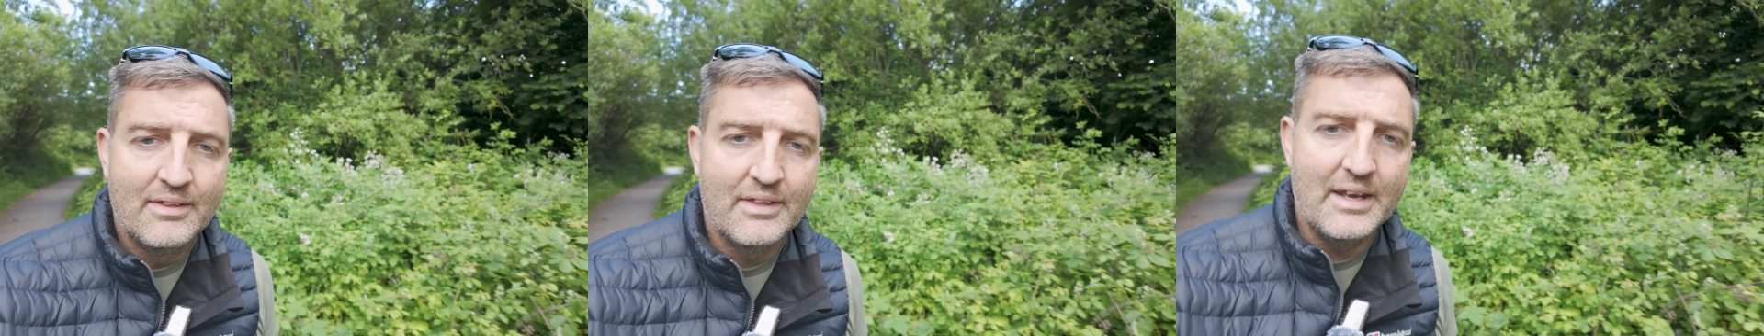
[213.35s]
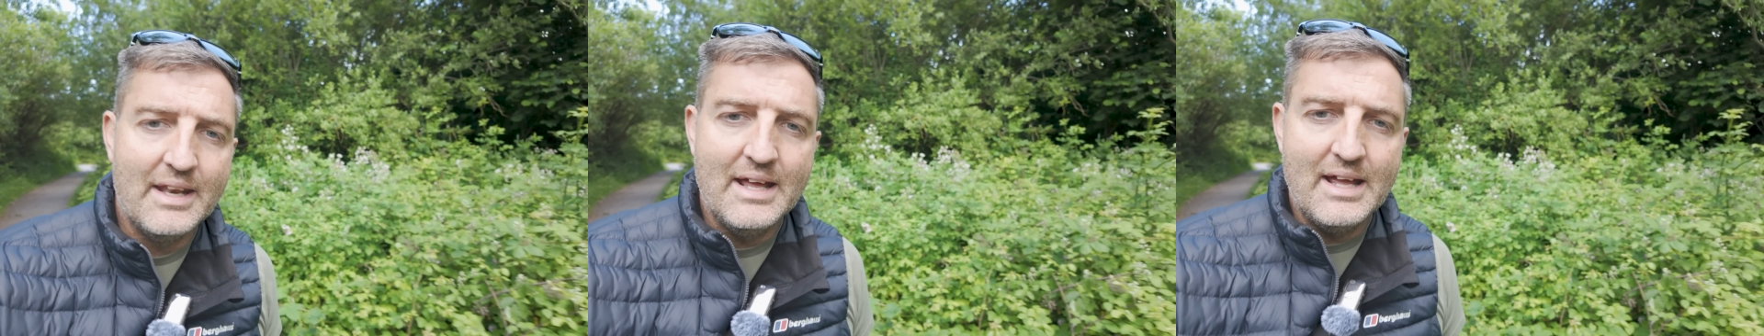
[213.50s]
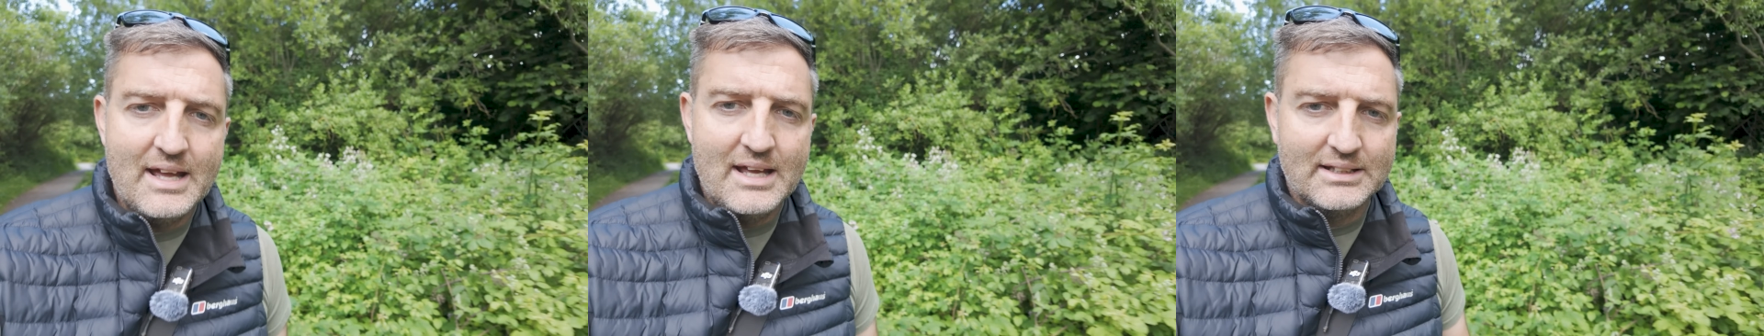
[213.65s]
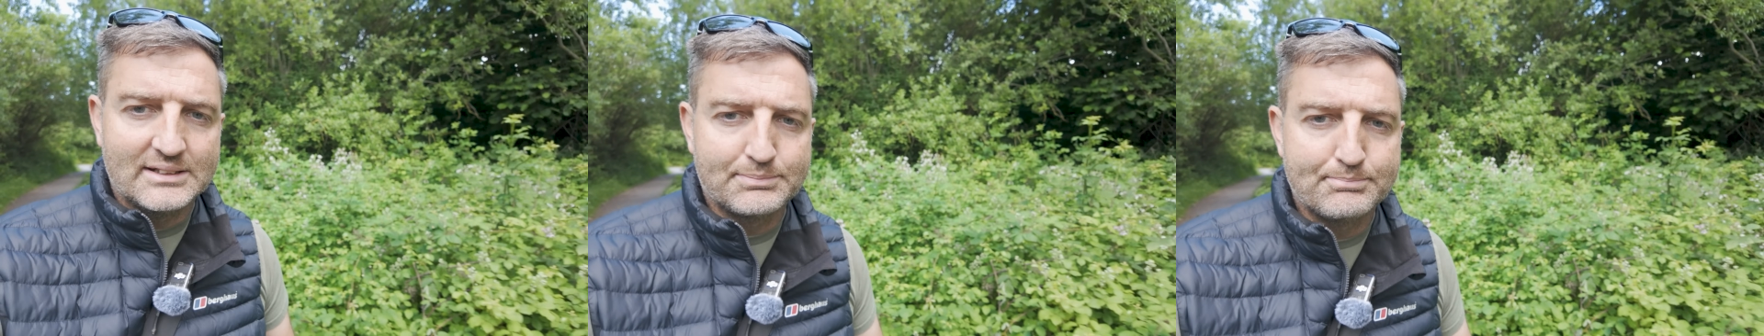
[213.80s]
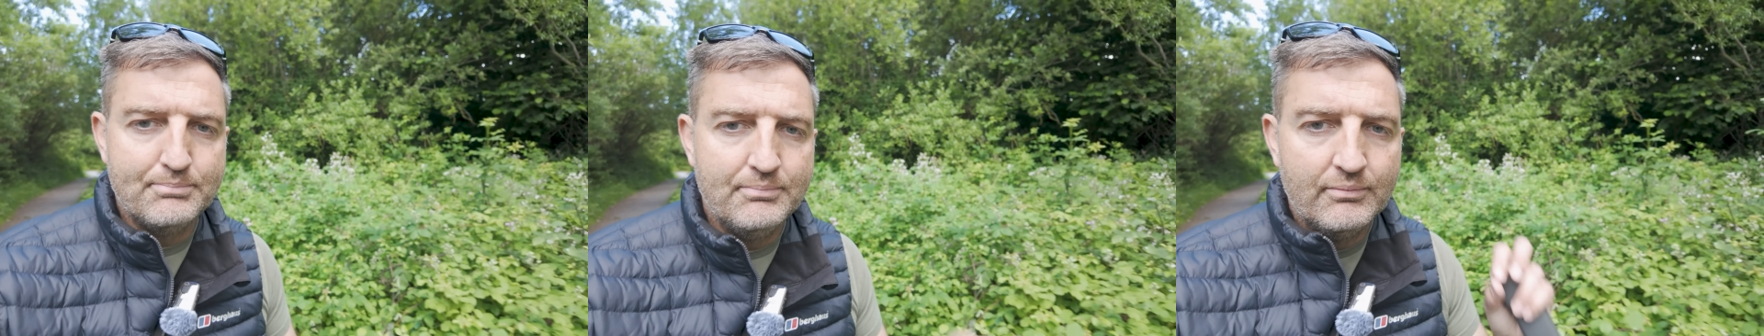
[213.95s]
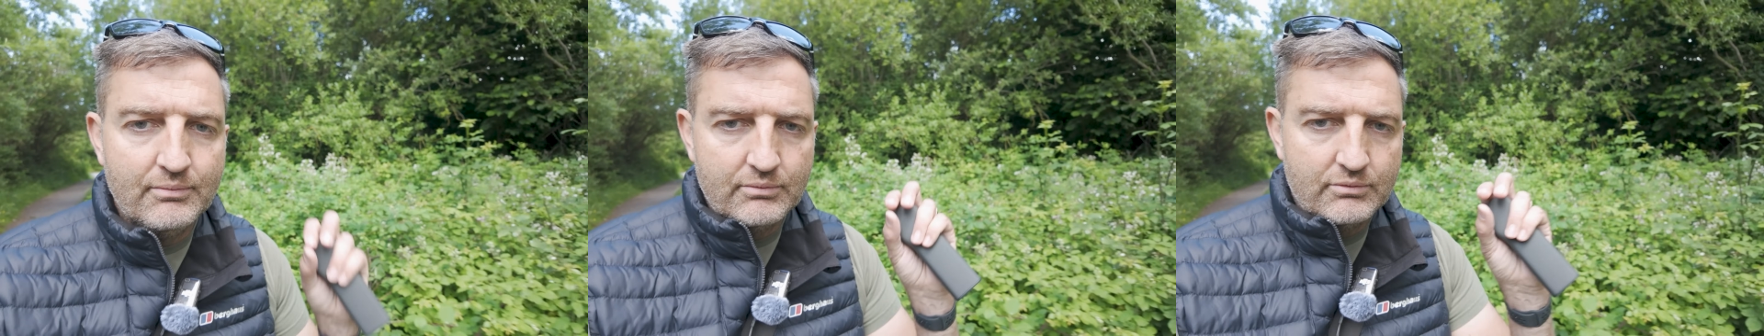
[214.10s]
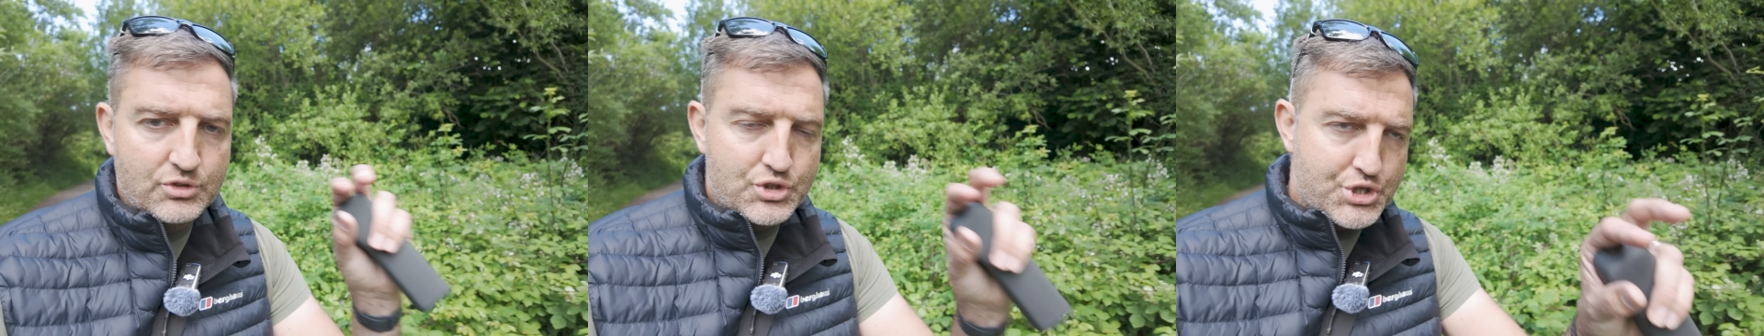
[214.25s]
than it is
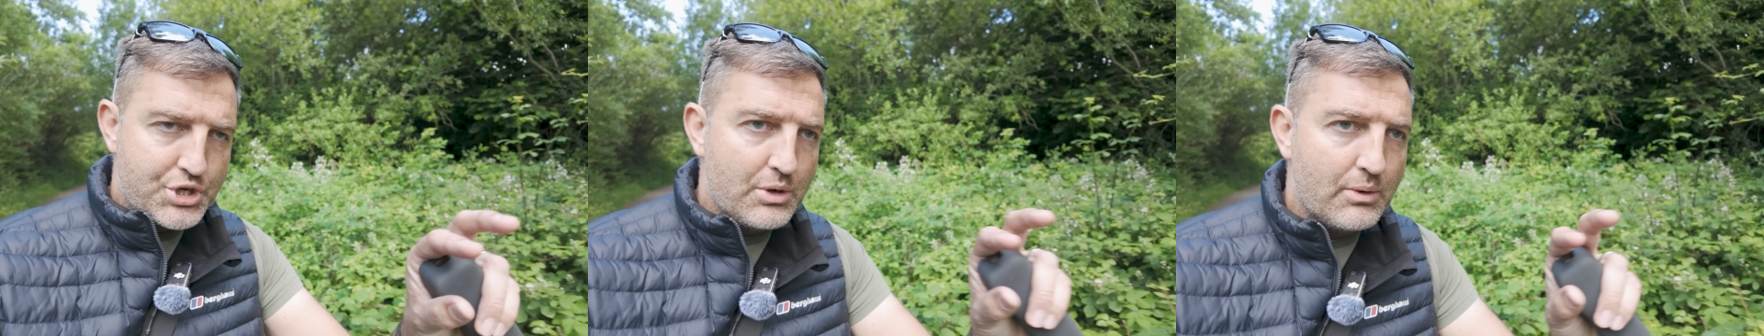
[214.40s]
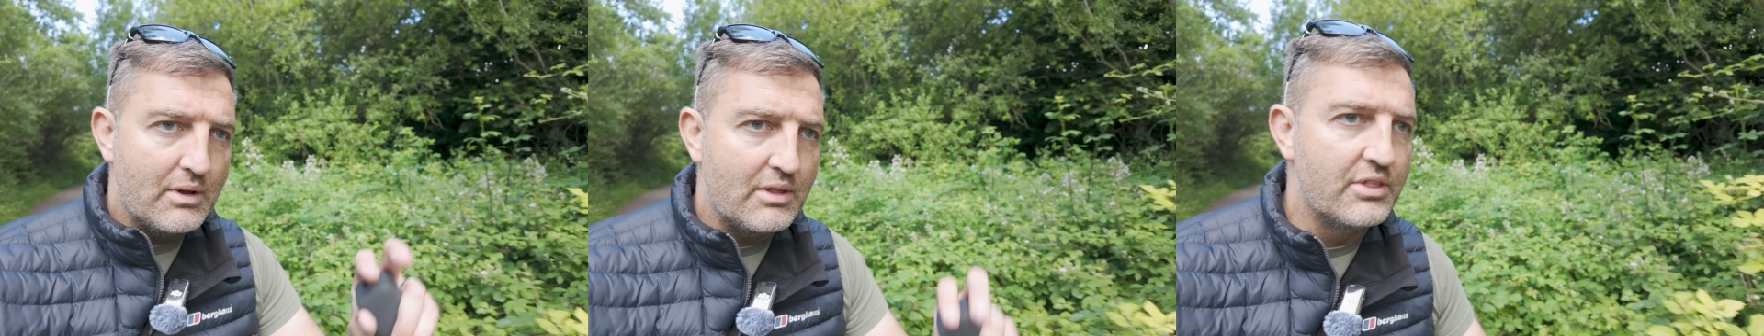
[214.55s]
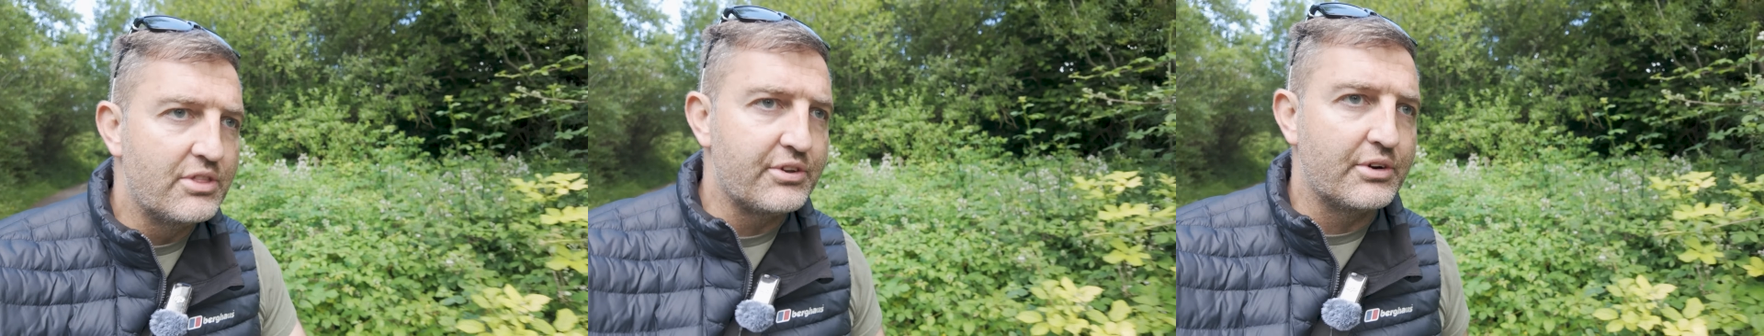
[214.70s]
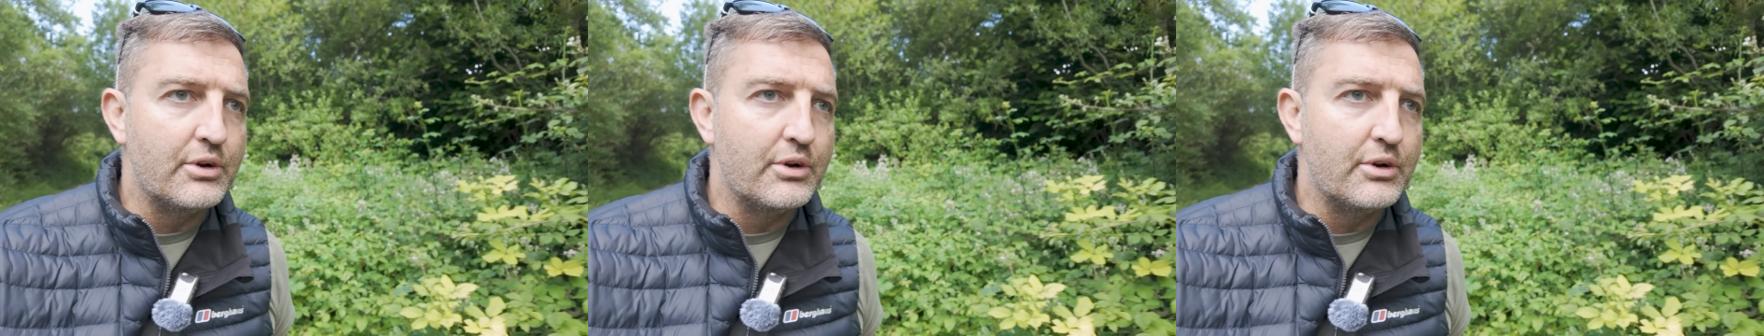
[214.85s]
shooting